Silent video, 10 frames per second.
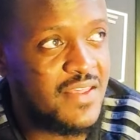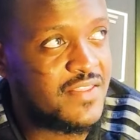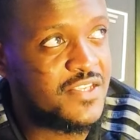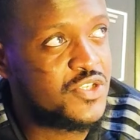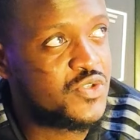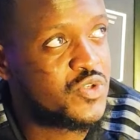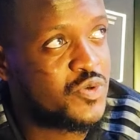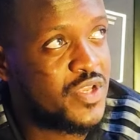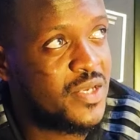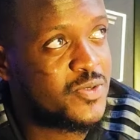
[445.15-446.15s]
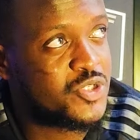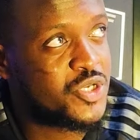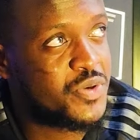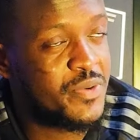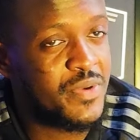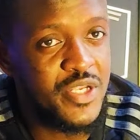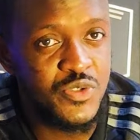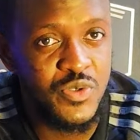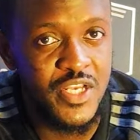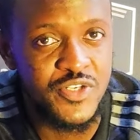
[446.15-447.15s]
I think Jesus, when it comes to January, we
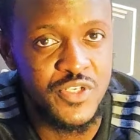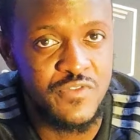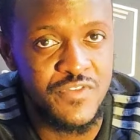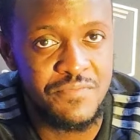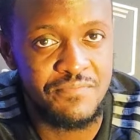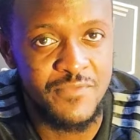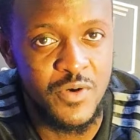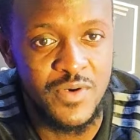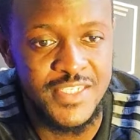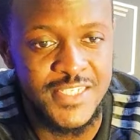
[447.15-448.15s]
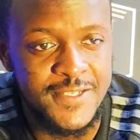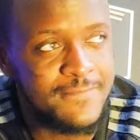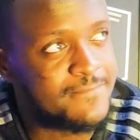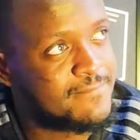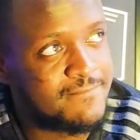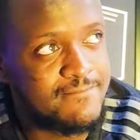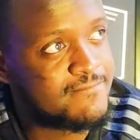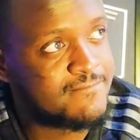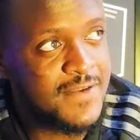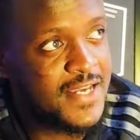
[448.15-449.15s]
need to get rid of him. Honestly,
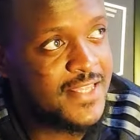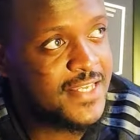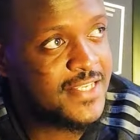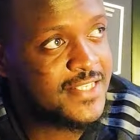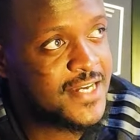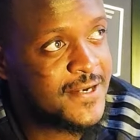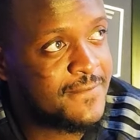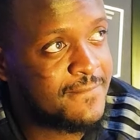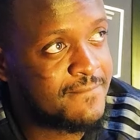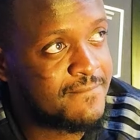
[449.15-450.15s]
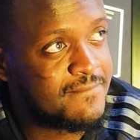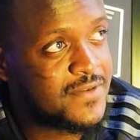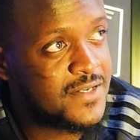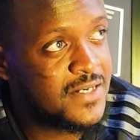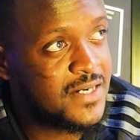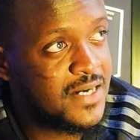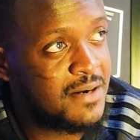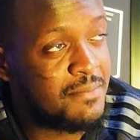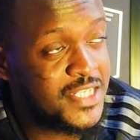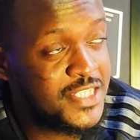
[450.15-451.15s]
I think he's done.
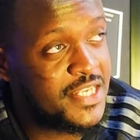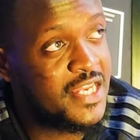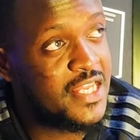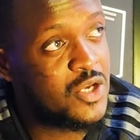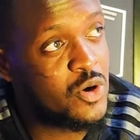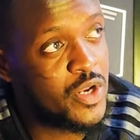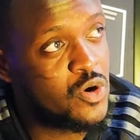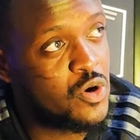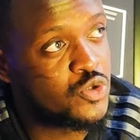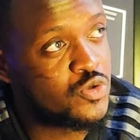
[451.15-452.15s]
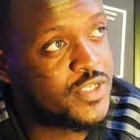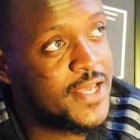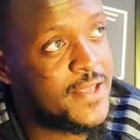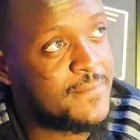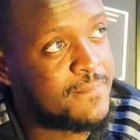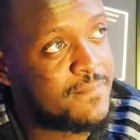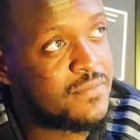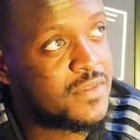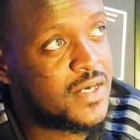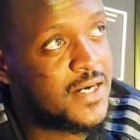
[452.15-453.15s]
Uh, Martinelli got a goal today.
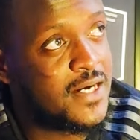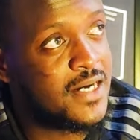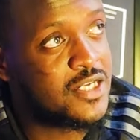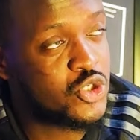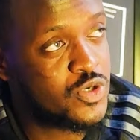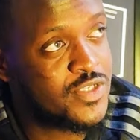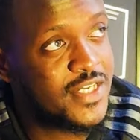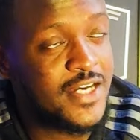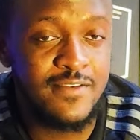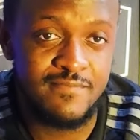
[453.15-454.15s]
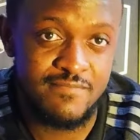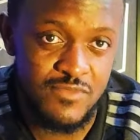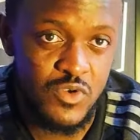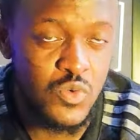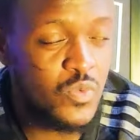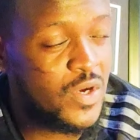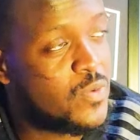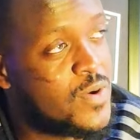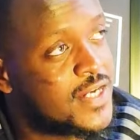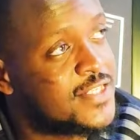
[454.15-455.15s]
Uh, Trossard,
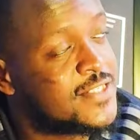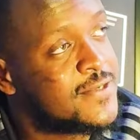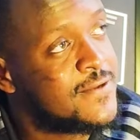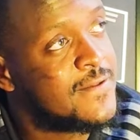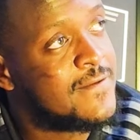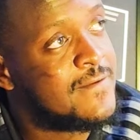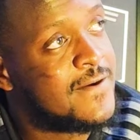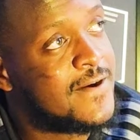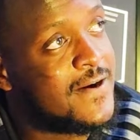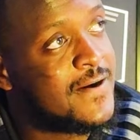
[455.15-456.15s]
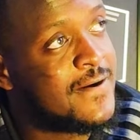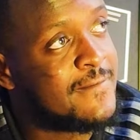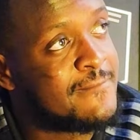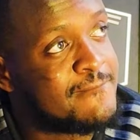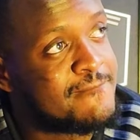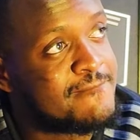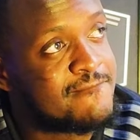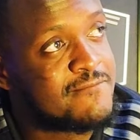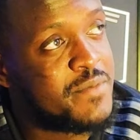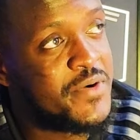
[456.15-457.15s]
well worked. Uh,
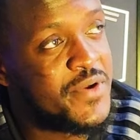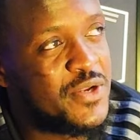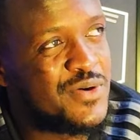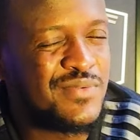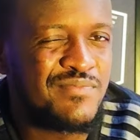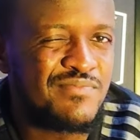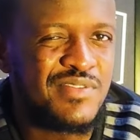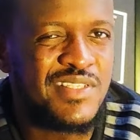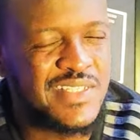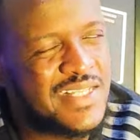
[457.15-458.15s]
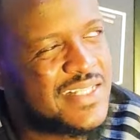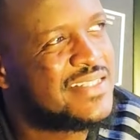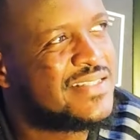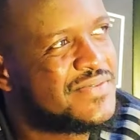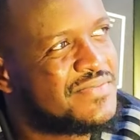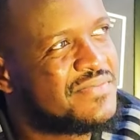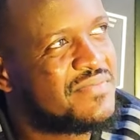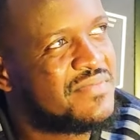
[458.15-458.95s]
Merino still